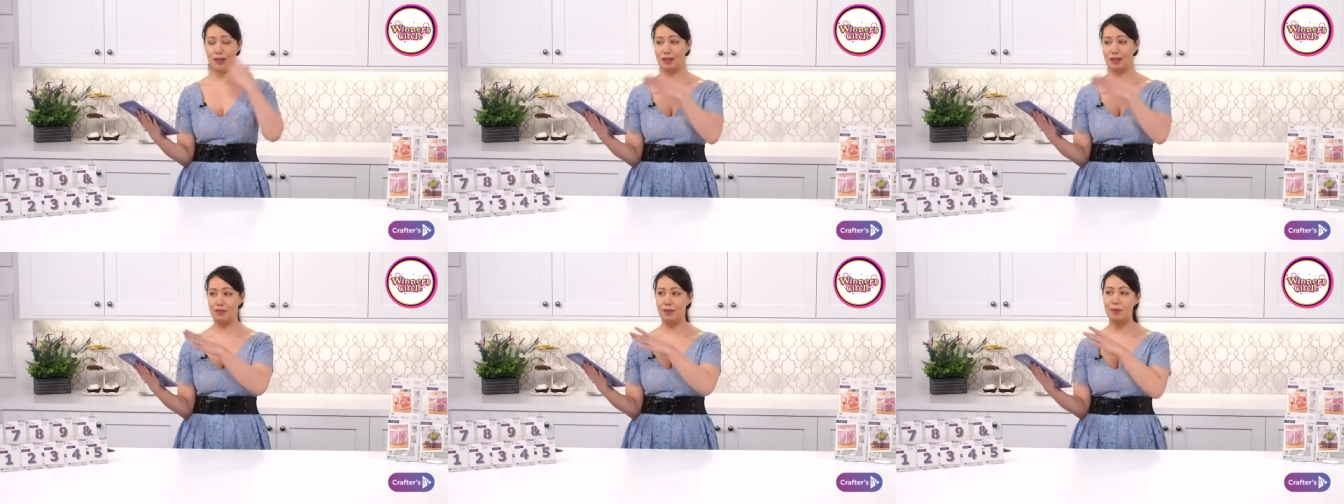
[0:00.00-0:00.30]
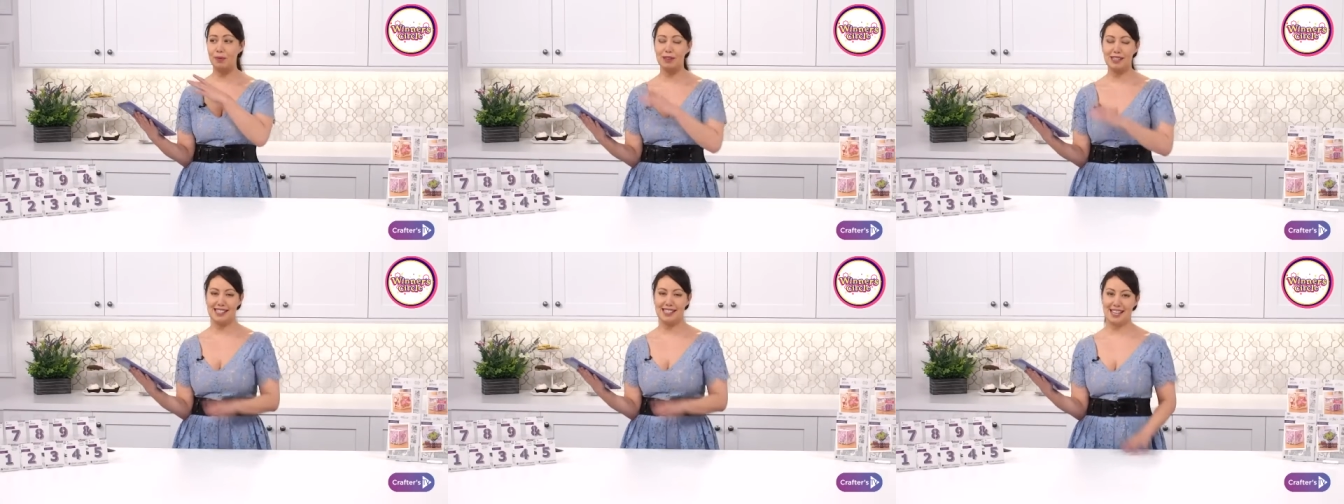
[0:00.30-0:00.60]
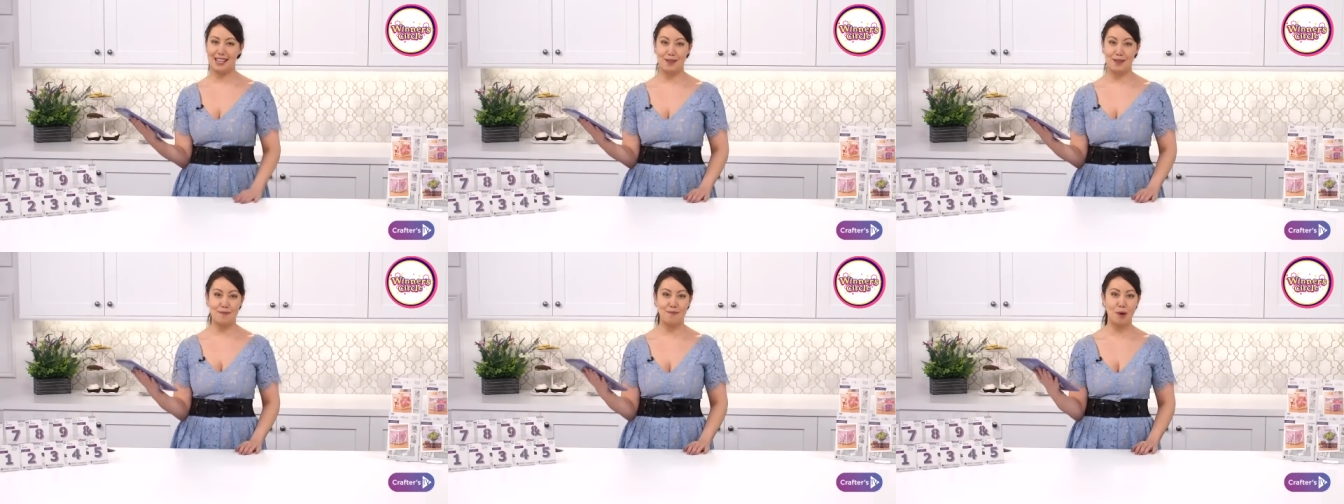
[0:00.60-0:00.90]
And if you want to
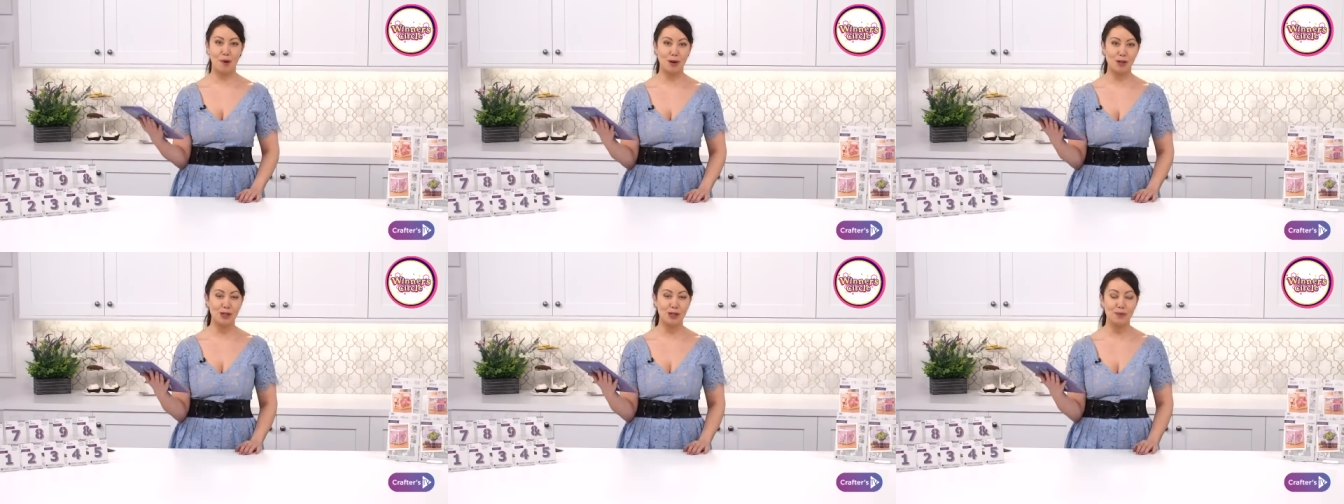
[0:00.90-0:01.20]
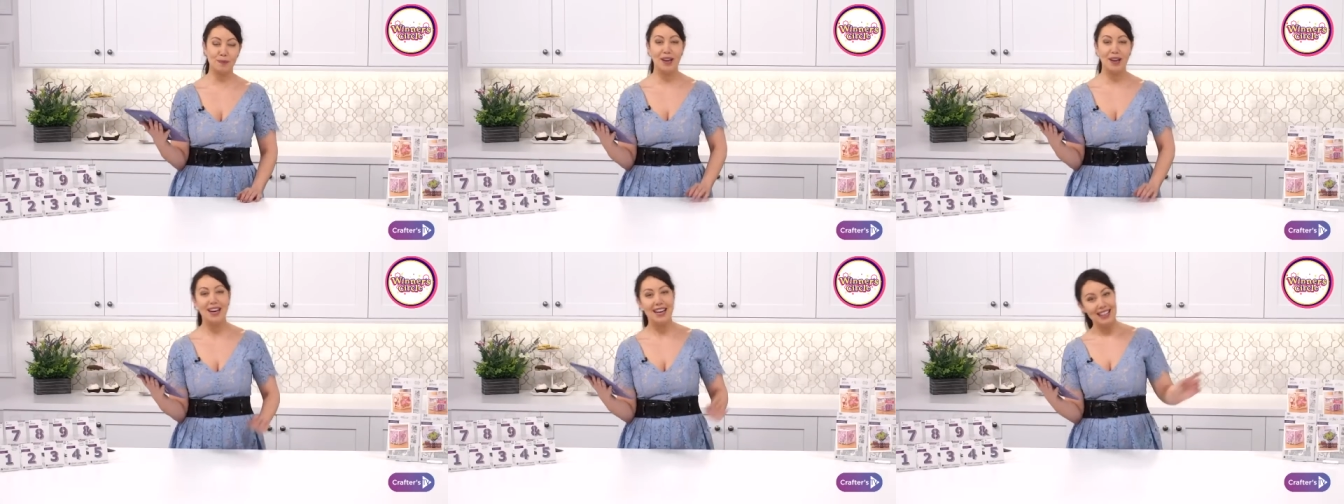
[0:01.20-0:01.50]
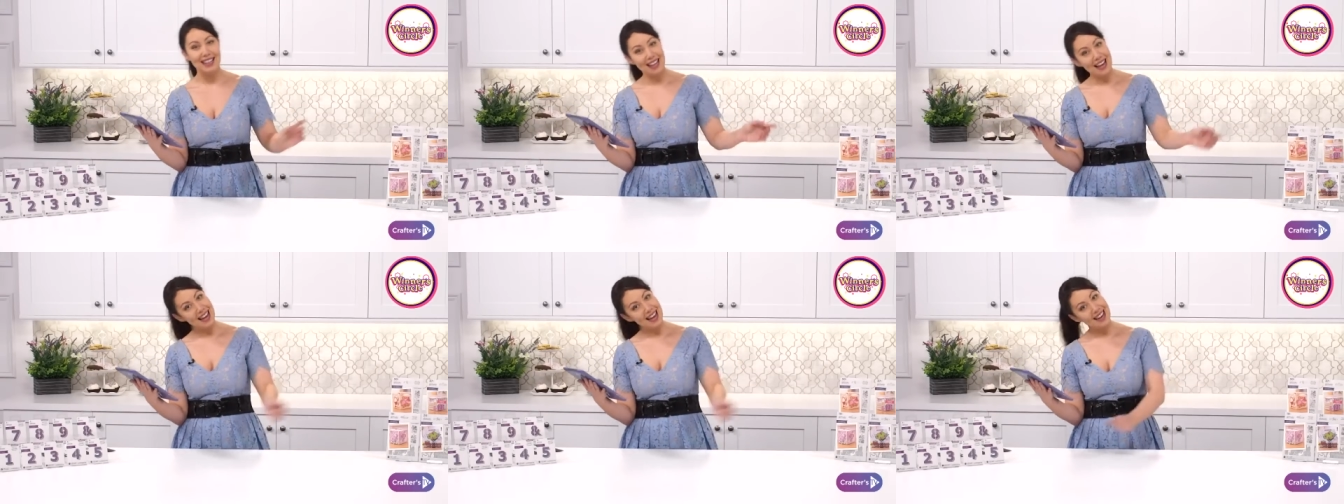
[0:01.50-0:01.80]
see them mocked up,
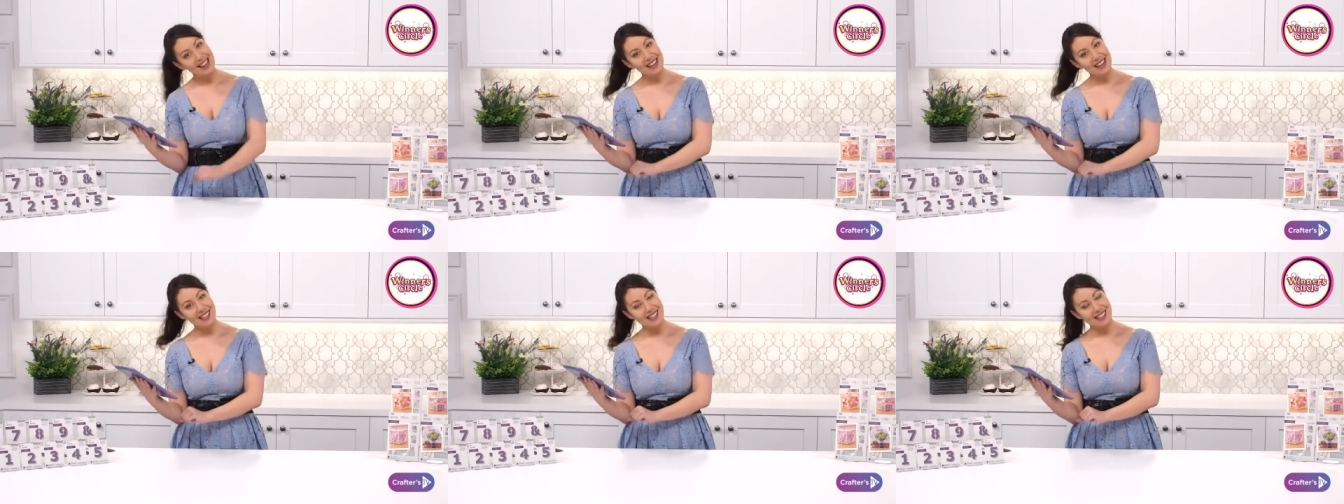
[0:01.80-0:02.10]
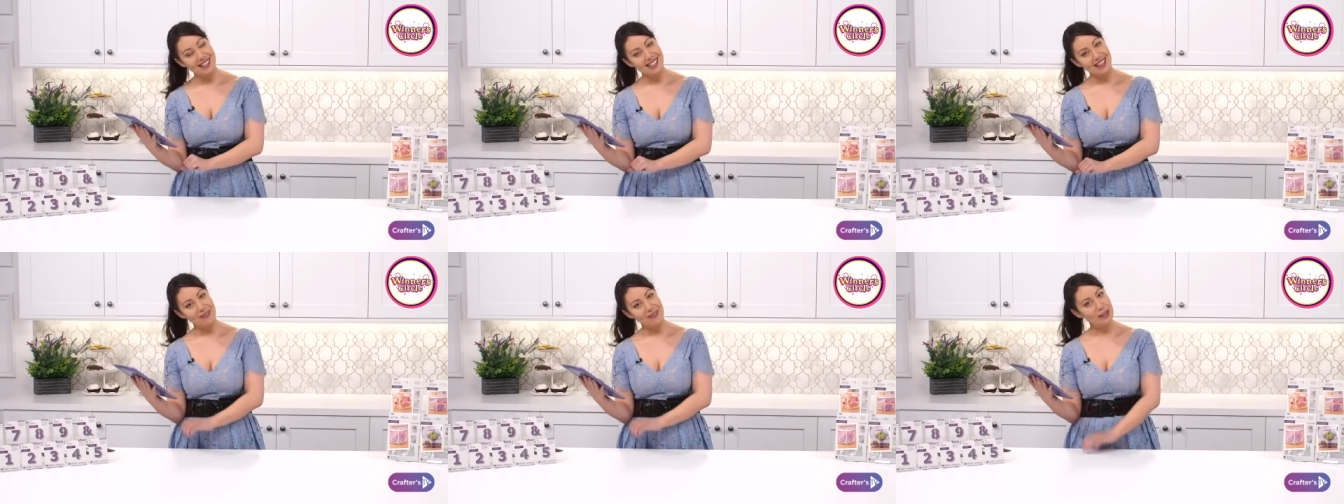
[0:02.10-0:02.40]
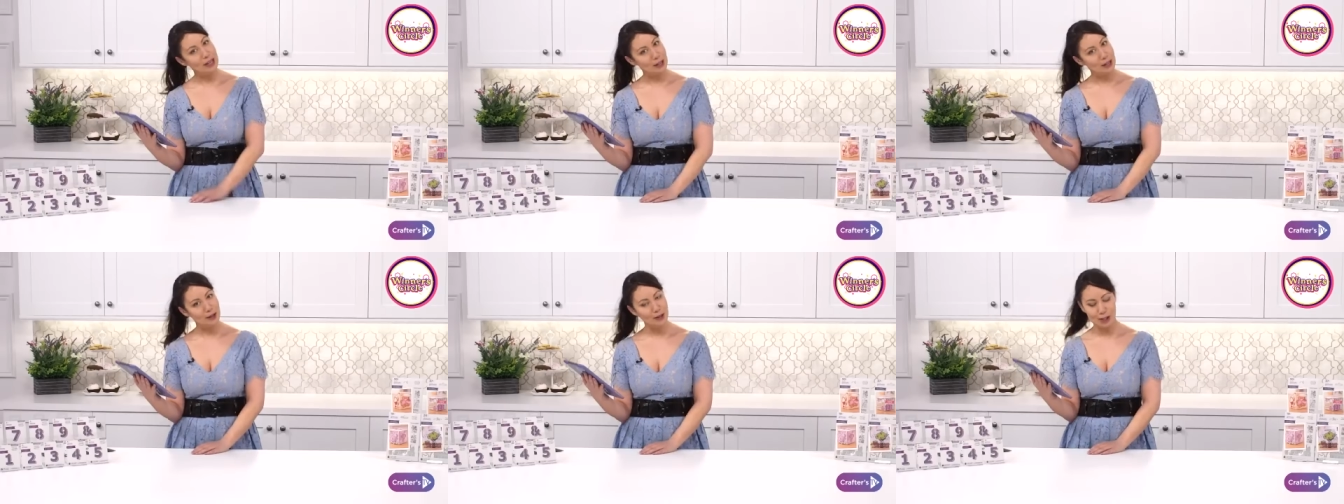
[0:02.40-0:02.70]
then that's 7
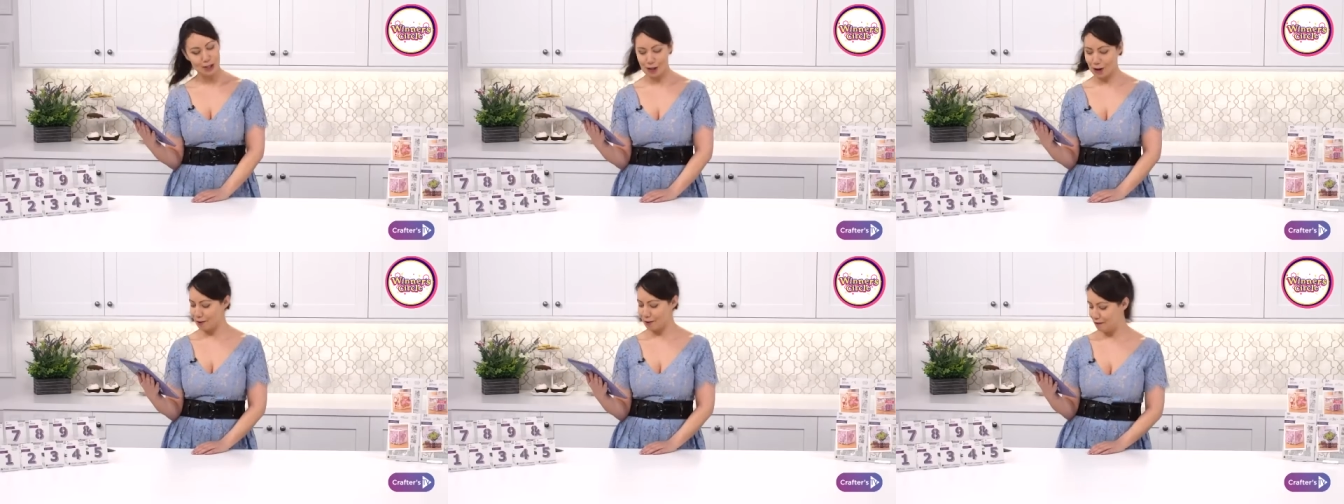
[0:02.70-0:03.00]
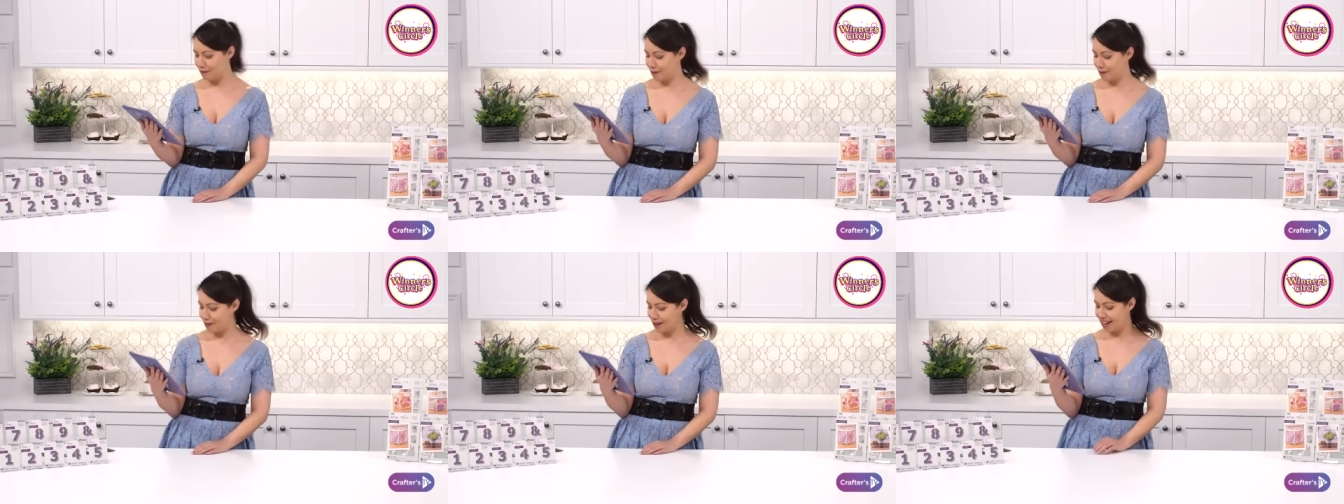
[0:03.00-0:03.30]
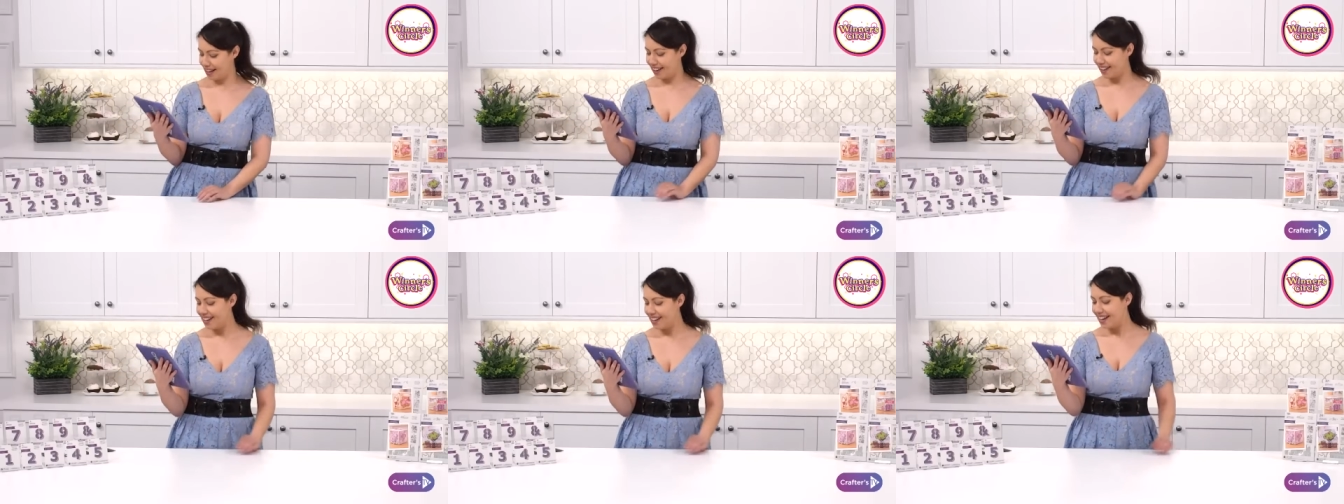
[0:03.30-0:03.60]
o'clock show for you.